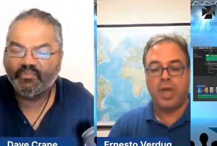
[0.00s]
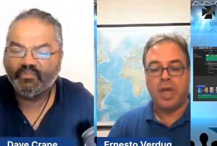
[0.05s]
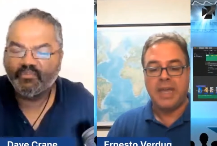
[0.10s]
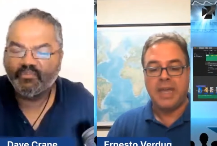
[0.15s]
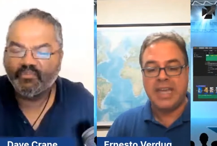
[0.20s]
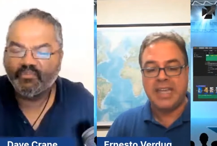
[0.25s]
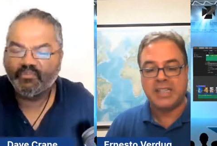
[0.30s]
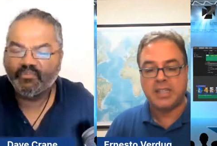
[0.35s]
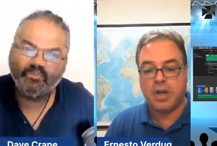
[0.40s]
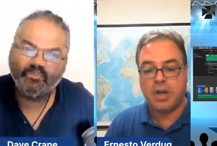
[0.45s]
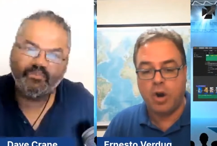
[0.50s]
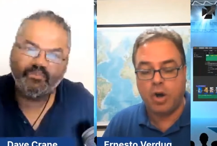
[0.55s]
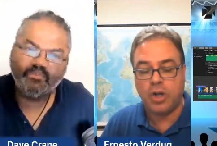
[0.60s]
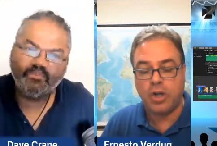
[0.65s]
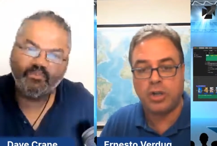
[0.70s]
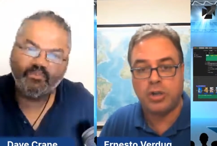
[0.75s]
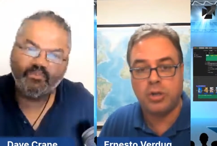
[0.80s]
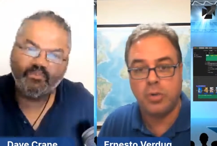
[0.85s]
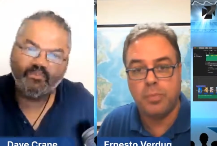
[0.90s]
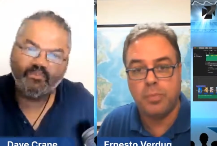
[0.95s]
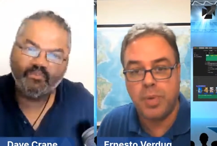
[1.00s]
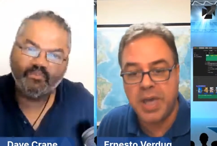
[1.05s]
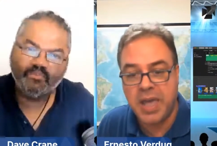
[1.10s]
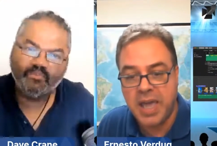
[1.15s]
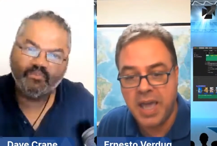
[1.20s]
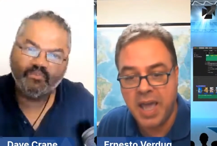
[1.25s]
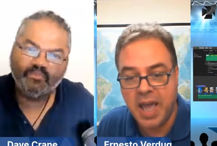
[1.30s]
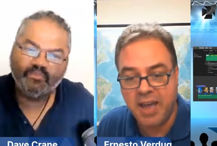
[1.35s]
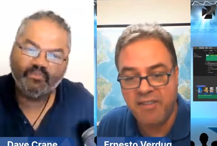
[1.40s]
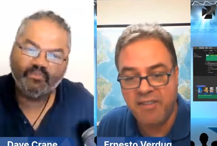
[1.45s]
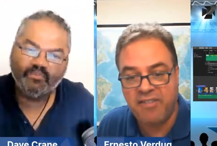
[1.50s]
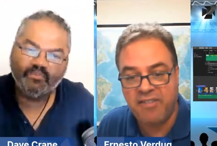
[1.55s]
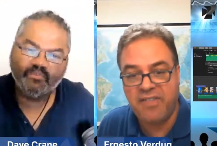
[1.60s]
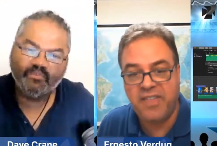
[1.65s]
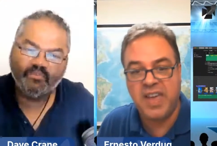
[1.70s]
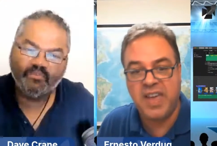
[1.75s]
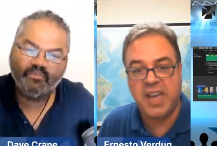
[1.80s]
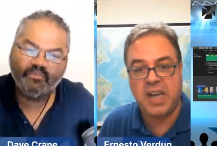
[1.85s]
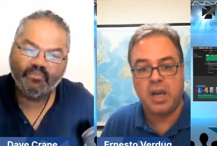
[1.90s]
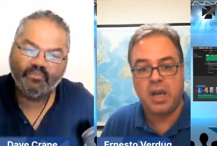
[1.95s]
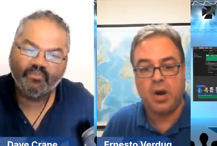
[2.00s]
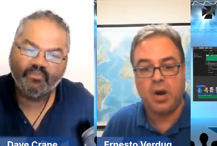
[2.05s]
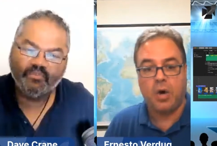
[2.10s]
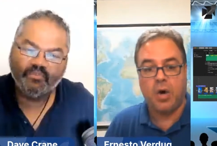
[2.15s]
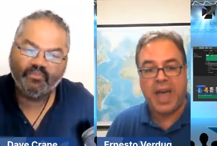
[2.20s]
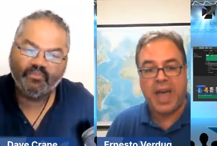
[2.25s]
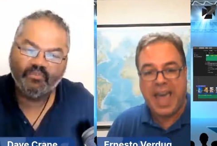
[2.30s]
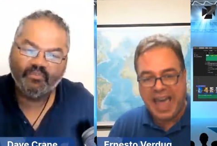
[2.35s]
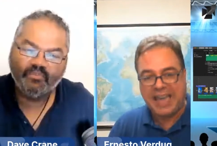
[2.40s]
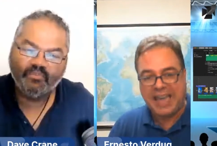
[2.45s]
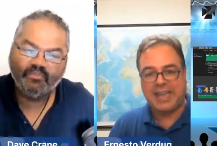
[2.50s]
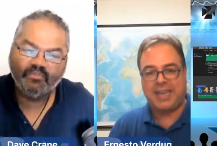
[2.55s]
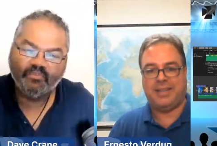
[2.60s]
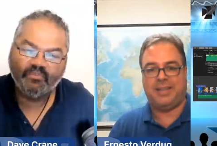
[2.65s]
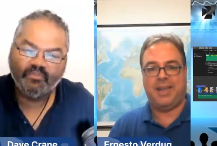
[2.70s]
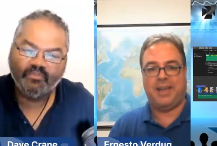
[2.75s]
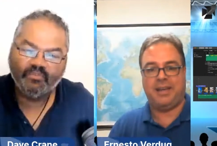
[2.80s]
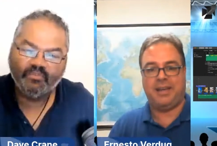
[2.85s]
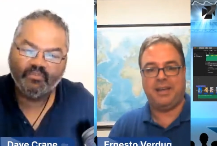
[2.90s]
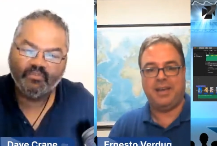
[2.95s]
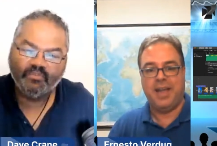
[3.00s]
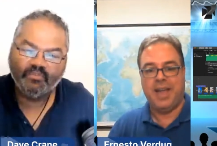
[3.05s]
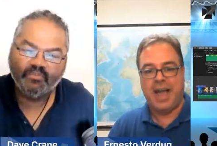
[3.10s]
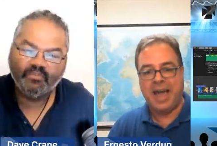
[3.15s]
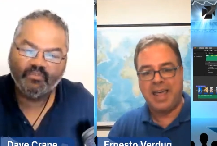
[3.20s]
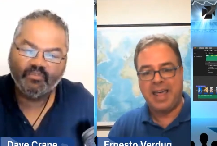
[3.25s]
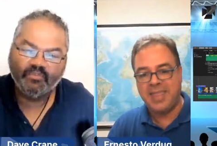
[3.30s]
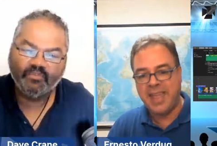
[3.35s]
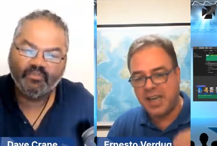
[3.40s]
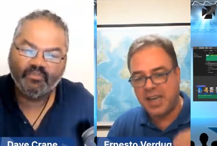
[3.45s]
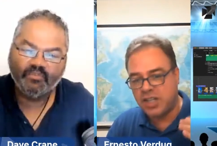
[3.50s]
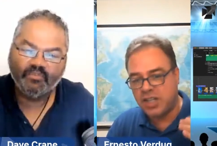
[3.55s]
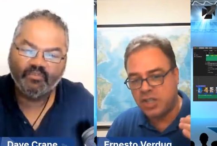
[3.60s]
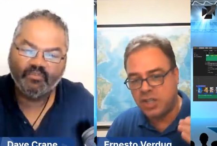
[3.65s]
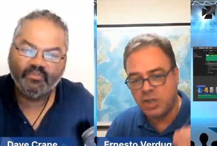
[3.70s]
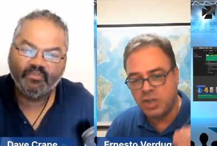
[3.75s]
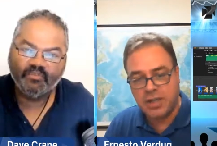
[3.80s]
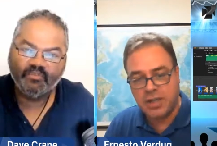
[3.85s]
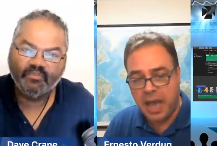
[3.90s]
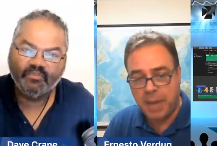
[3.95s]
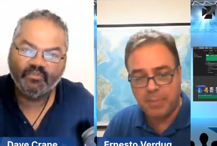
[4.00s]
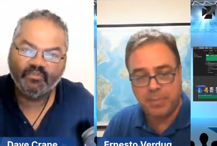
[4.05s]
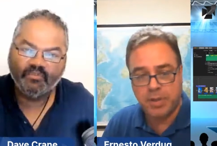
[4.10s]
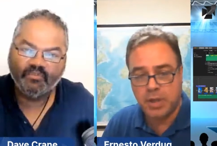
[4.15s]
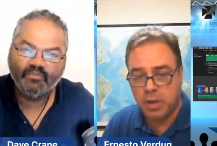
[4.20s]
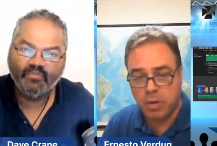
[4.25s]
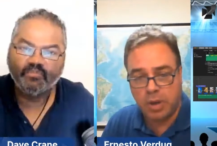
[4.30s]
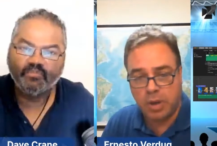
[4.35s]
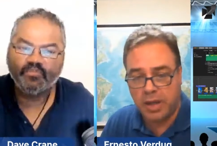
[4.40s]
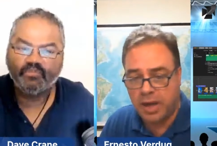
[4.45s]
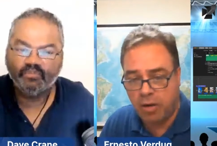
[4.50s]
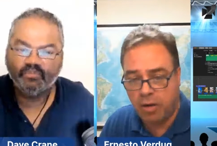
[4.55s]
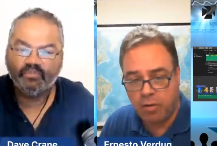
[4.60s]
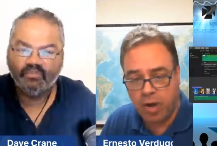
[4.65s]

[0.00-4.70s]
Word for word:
Speaker 1: is going to be video editing, and that is just absolutely critical. If